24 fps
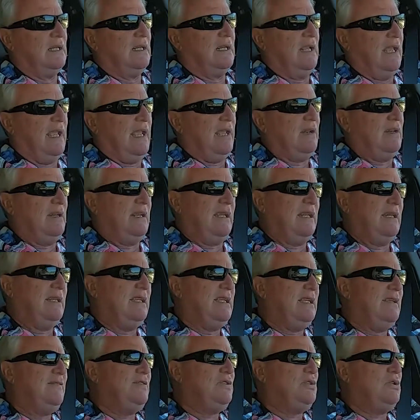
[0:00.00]
And it
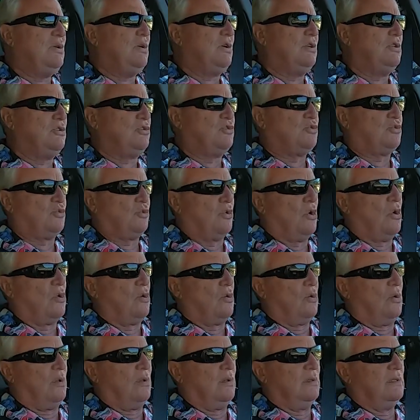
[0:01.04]
gives you
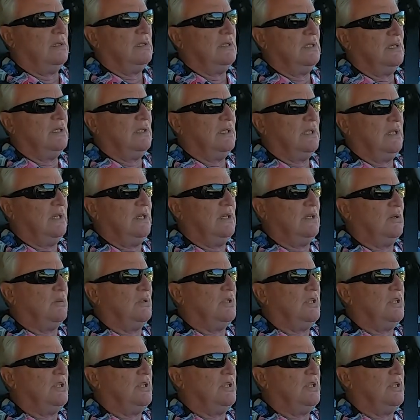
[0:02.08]
control. You know, when